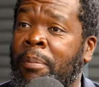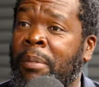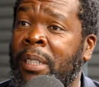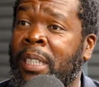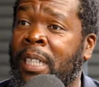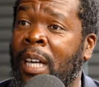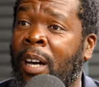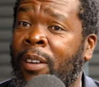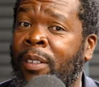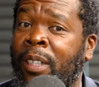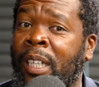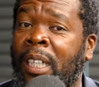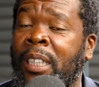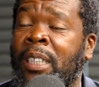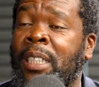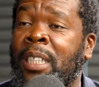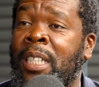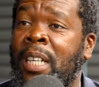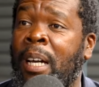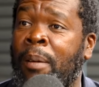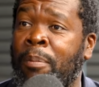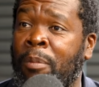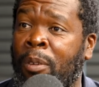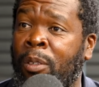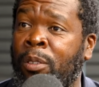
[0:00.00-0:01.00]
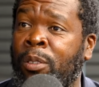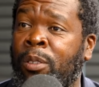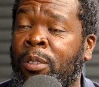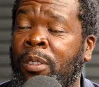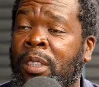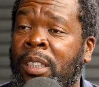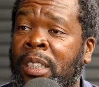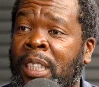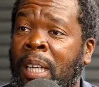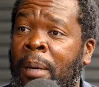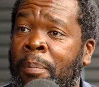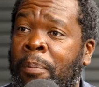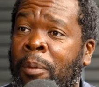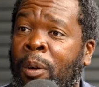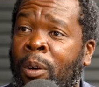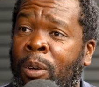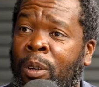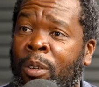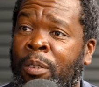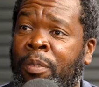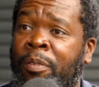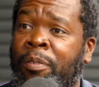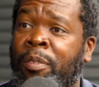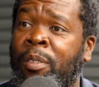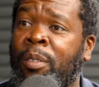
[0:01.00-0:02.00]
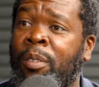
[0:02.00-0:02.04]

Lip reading: me down that tree, I'm going to step all of